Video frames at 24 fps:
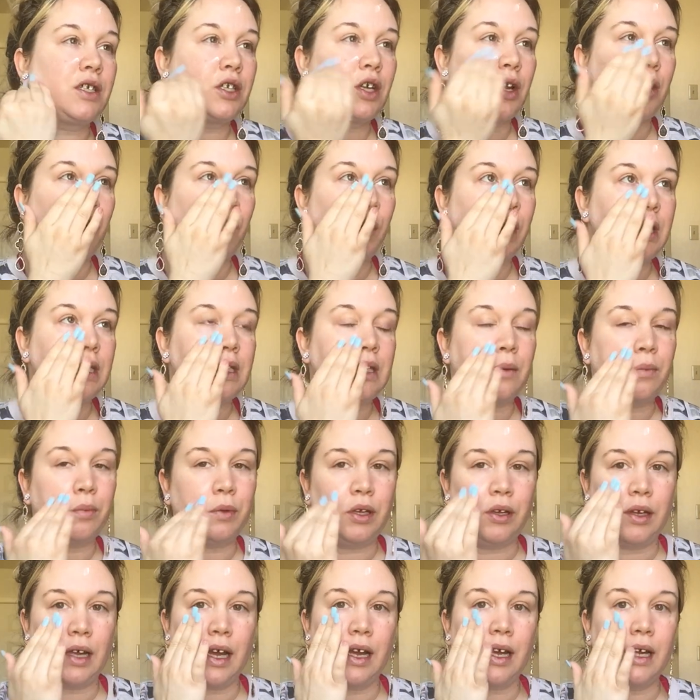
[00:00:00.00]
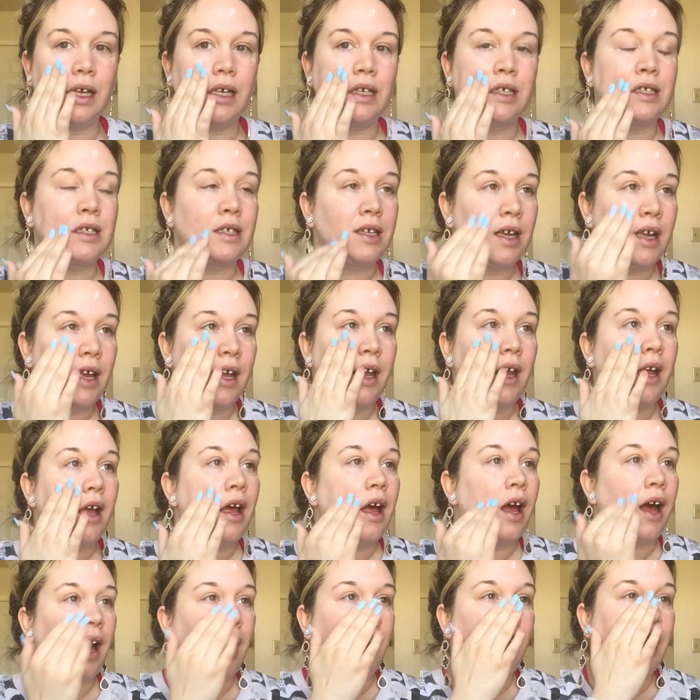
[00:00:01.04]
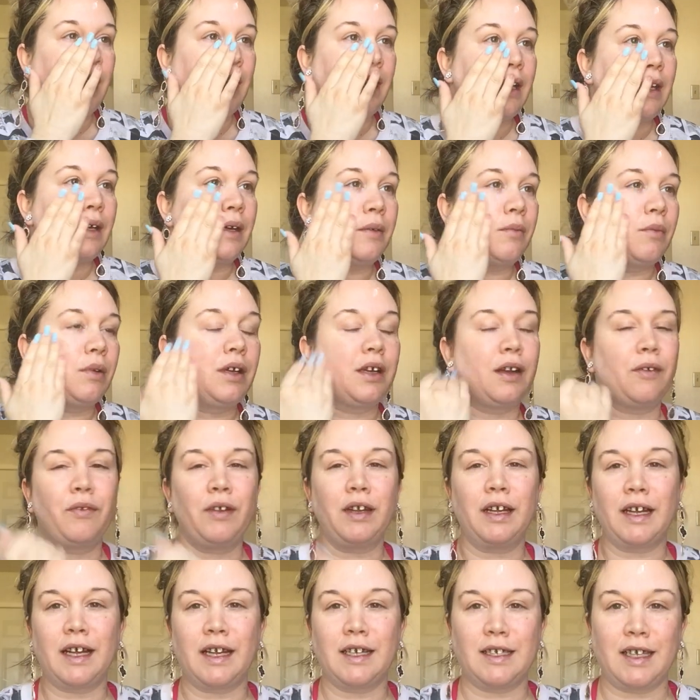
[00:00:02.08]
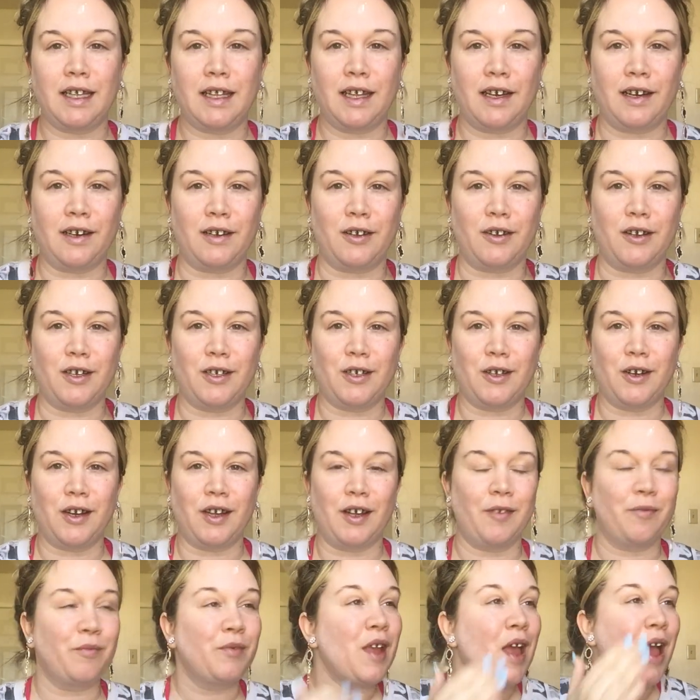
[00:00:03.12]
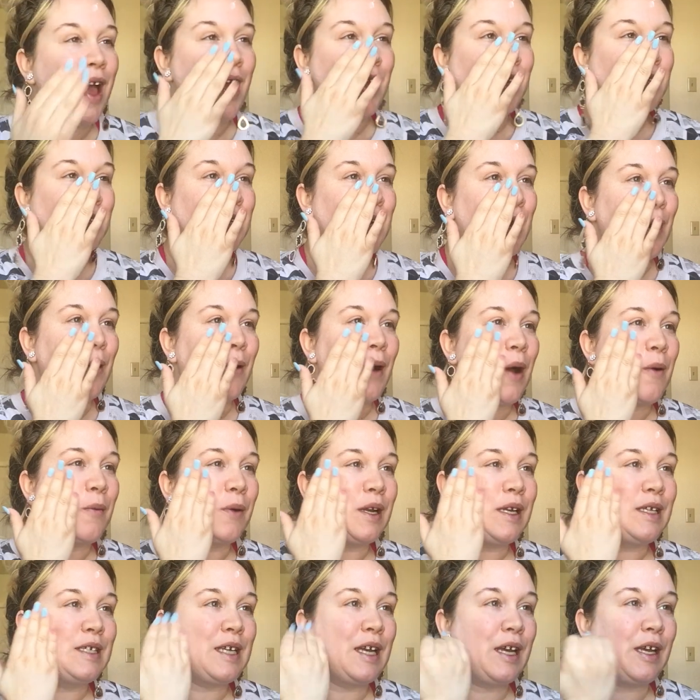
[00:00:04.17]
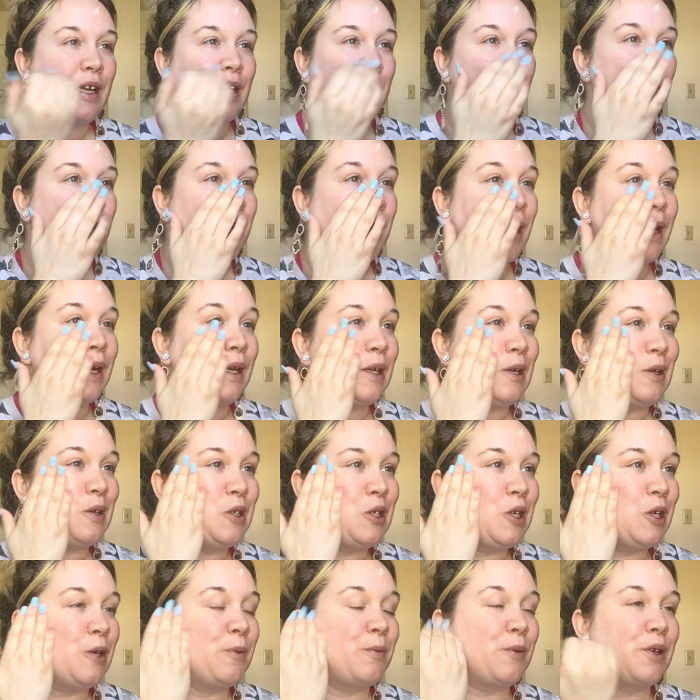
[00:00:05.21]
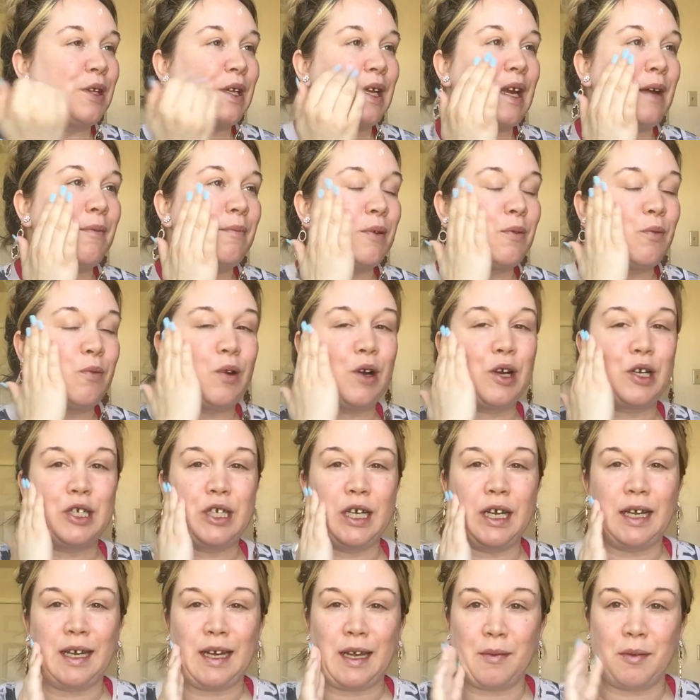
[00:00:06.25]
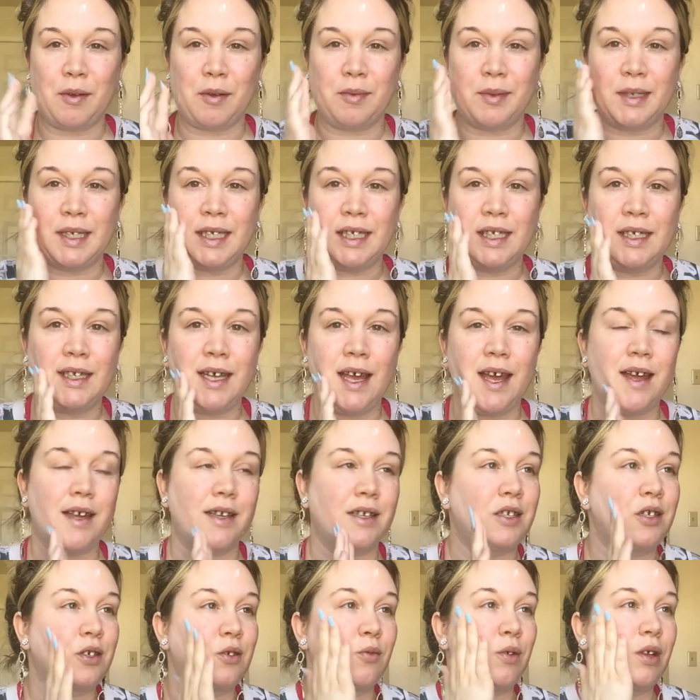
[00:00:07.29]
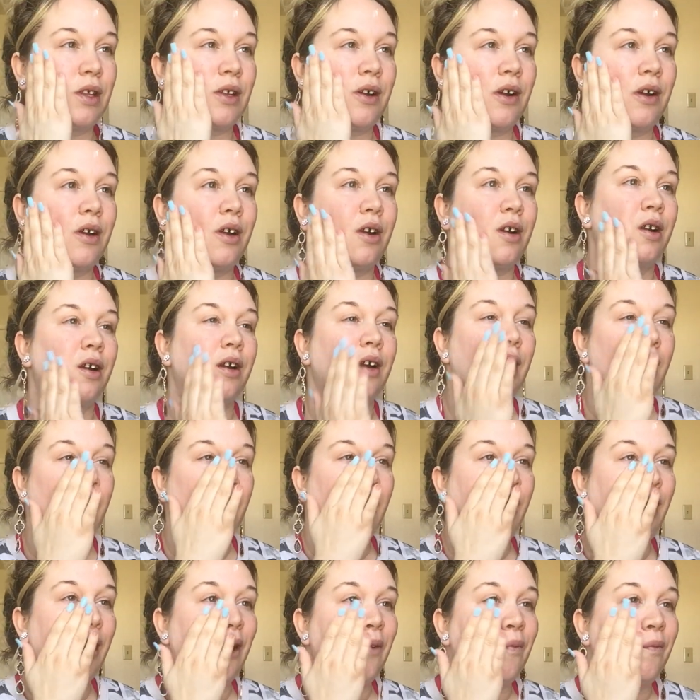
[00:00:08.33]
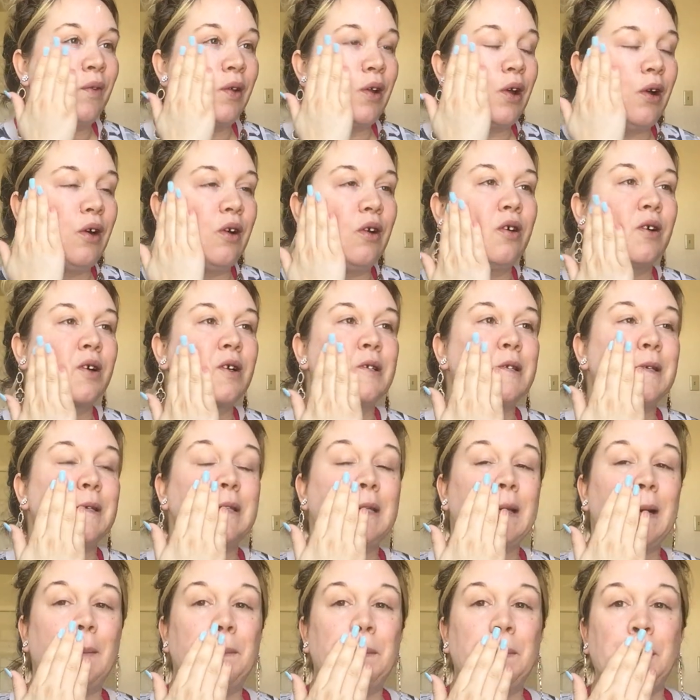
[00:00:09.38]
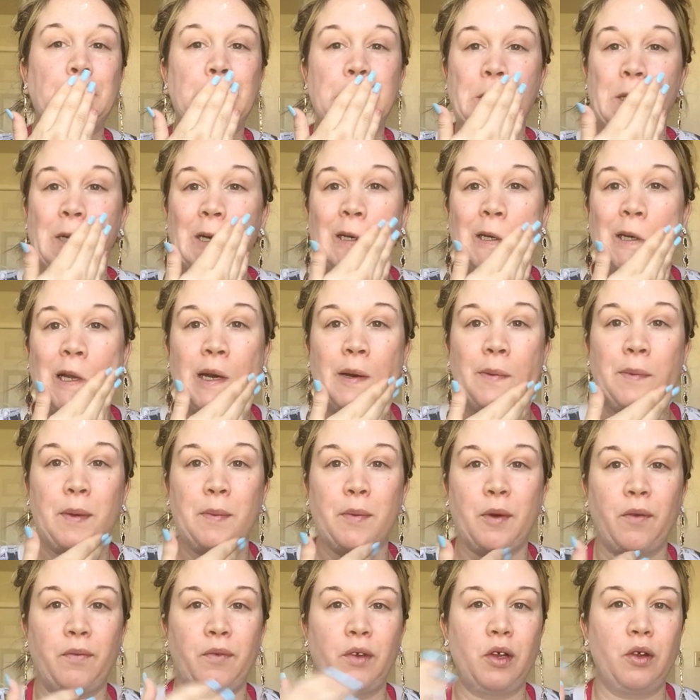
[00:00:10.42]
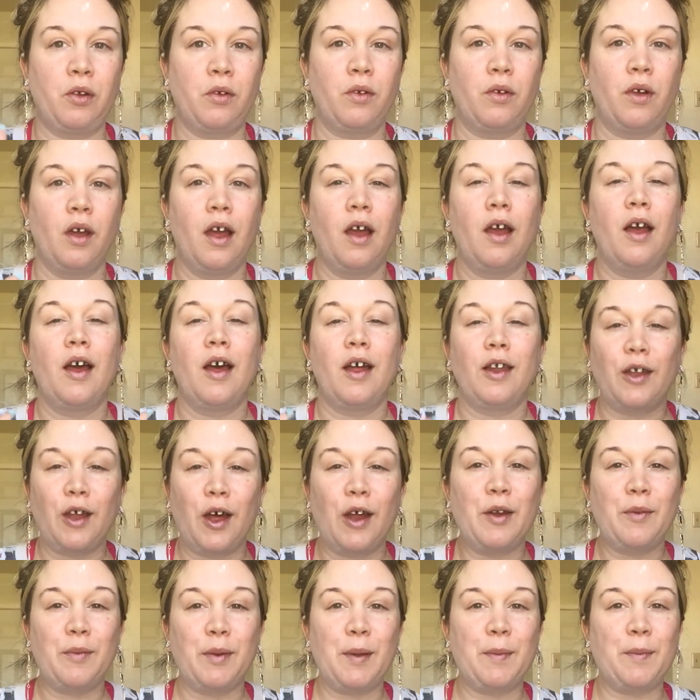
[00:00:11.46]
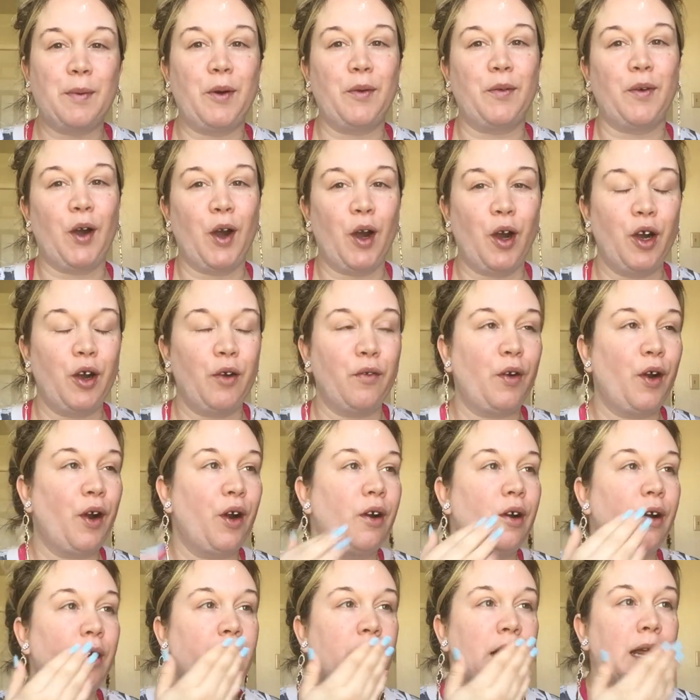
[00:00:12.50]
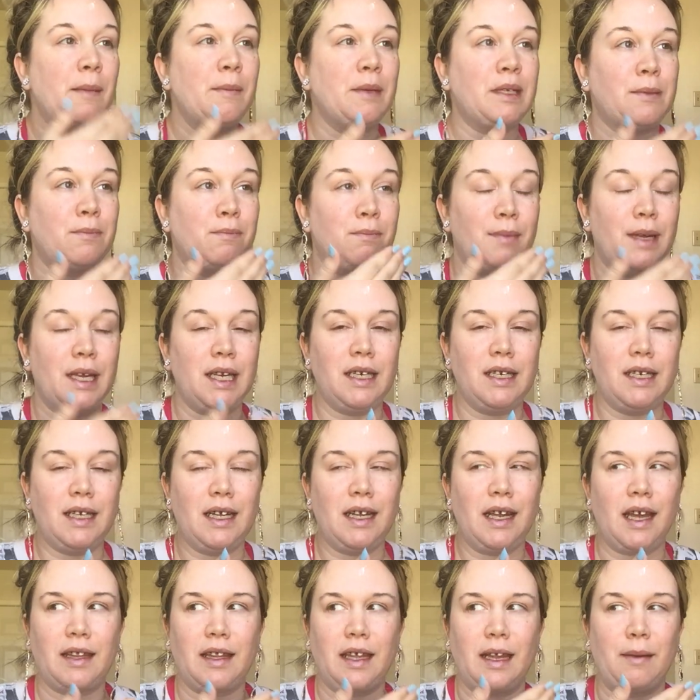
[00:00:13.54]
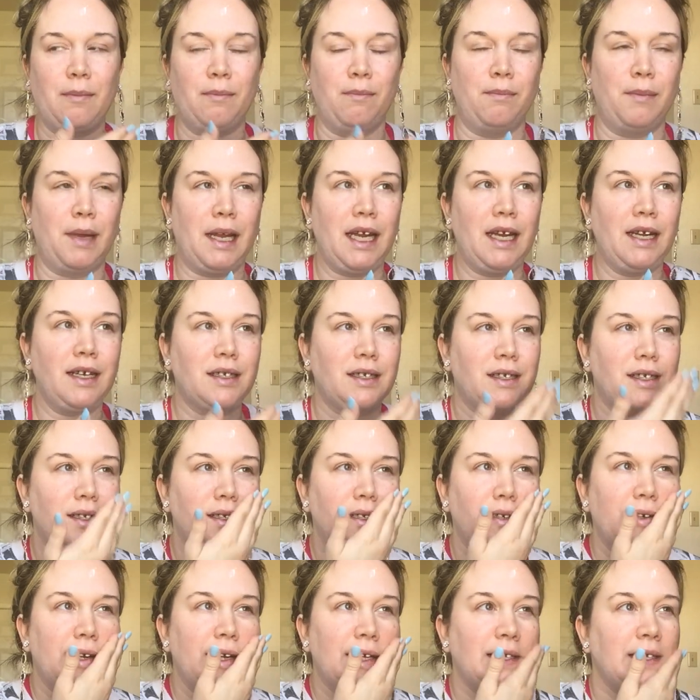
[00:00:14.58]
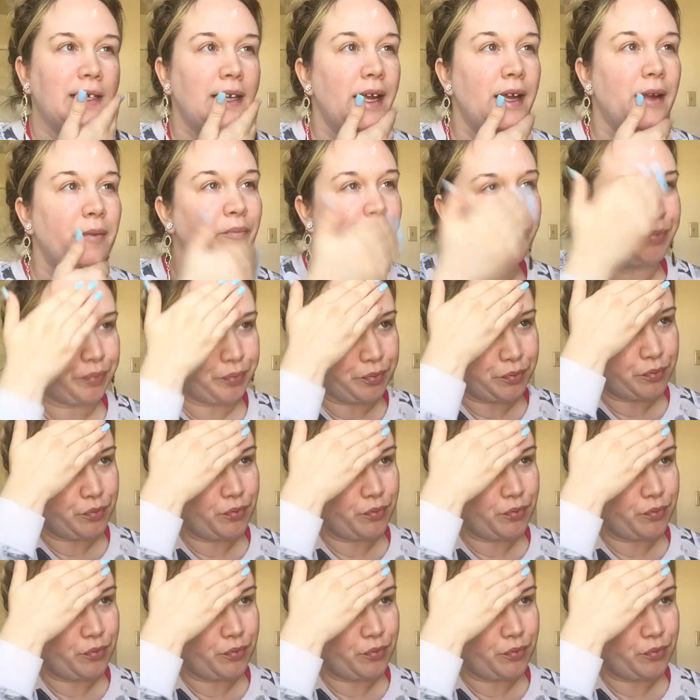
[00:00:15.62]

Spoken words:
So what is up, you guys? I feel like I say that a lot, don't I? So I want to tell you about a YouTuber that I've been watching, and I'm obsessed with her vlogs. So I'm sure a lot of people have heard of her. Her name is Mindy. I think Minx is her last name.